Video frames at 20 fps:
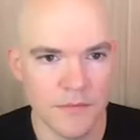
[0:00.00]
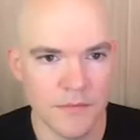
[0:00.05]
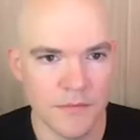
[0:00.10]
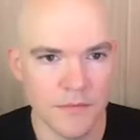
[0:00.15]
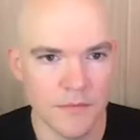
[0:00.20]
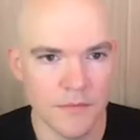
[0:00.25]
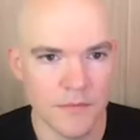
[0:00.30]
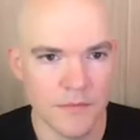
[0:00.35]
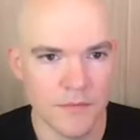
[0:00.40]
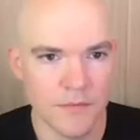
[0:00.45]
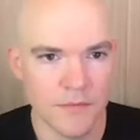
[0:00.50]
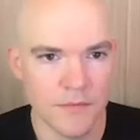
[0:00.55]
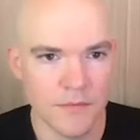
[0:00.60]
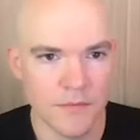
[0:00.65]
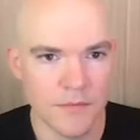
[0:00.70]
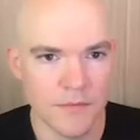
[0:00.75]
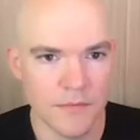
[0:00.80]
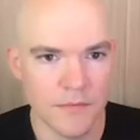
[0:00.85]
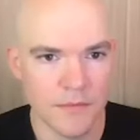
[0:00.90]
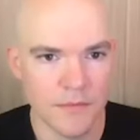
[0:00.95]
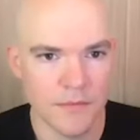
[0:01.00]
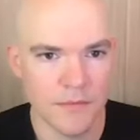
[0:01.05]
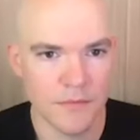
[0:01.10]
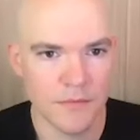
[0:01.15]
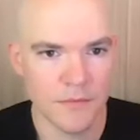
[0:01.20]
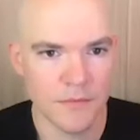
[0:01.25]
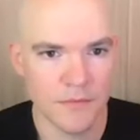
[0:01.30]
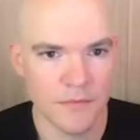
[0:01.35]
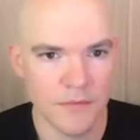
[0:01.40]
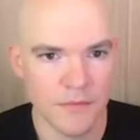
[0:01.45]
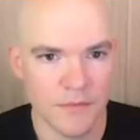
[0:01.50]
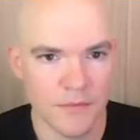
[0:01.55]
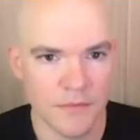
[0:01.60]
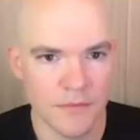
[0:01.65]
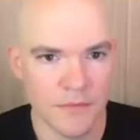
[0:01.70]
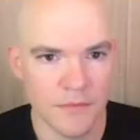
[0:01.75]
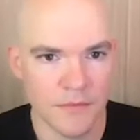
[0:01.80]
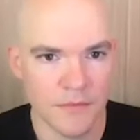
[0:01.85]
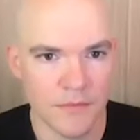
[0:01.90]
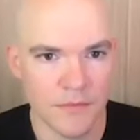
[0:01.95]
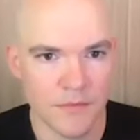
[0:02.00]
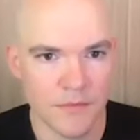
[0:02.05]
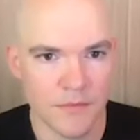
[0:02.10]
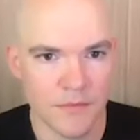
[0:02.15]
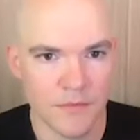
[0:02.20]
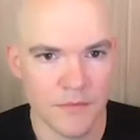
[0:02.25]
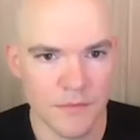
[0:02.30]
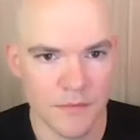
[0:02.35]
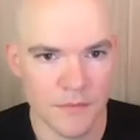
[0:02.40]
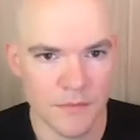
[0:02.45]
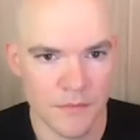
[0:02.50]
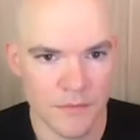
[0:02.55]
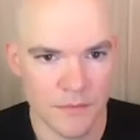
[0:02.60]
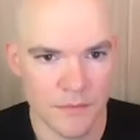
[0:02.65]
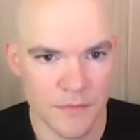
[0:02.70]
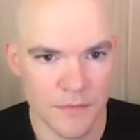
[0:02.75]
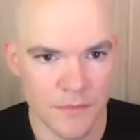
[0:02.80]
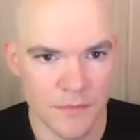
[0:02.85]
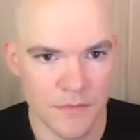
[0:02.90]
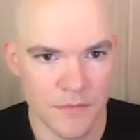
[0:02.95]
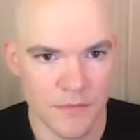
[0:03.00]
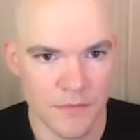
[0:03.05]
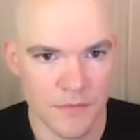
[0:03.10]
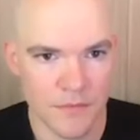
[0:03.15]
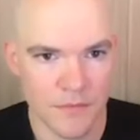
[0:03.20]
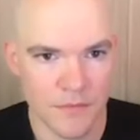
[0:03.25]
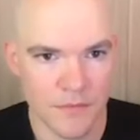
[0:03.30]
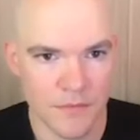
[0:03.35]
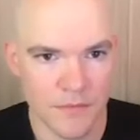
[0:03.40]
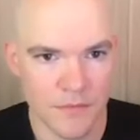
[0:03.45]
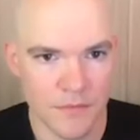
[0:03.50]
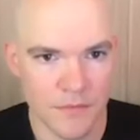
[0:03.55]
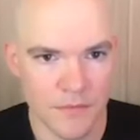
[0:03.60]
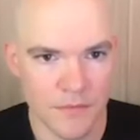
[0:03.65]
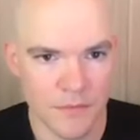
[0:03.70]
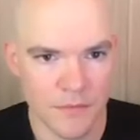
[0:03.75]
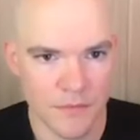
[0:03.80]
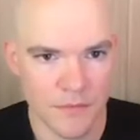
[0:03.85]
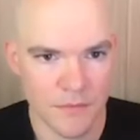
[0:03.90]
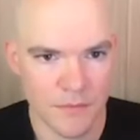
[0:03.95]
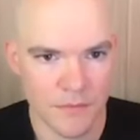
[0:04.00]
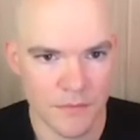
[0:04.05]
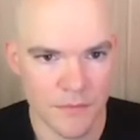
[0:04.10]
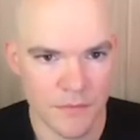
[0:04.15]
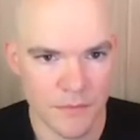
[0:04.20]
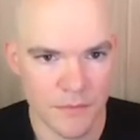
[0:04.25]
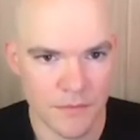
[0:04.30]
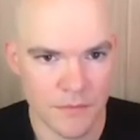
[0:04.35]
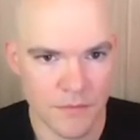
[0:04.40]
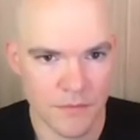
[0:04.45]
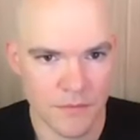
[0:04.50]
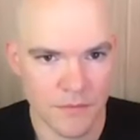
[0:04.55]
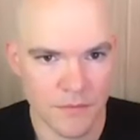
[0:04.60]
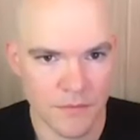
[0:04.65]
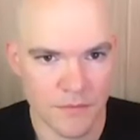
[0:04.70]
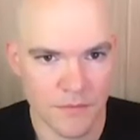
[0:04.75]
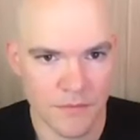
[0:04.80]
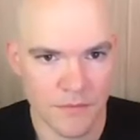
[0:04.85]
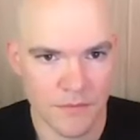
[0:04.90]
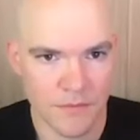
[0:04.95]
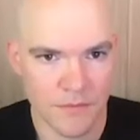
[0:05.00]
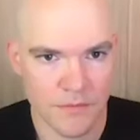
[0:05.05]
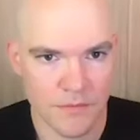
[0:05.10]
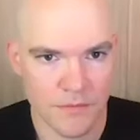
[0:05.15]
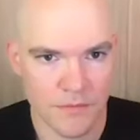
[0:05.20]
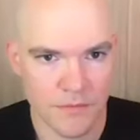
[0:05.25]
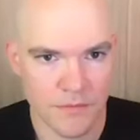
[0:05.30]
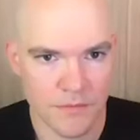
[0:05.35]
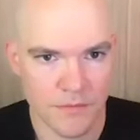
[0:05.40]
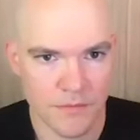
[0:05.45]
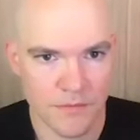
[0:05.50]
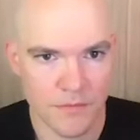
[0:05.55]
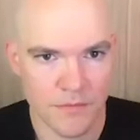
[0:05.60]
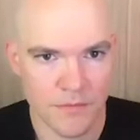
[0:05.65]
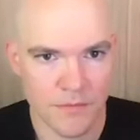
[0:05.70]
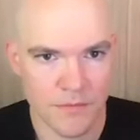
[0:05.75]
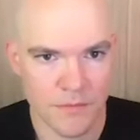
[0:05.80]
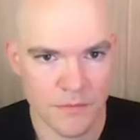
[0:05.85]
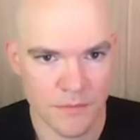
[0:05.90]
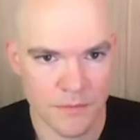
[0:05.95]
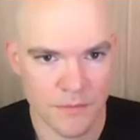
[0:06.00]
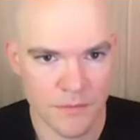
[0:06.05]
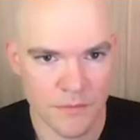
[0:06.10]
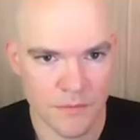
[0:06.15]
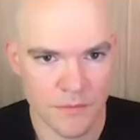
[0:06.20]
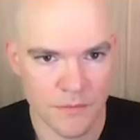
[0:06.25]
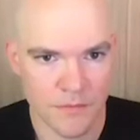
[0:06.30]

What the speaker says: The person shown says nothing.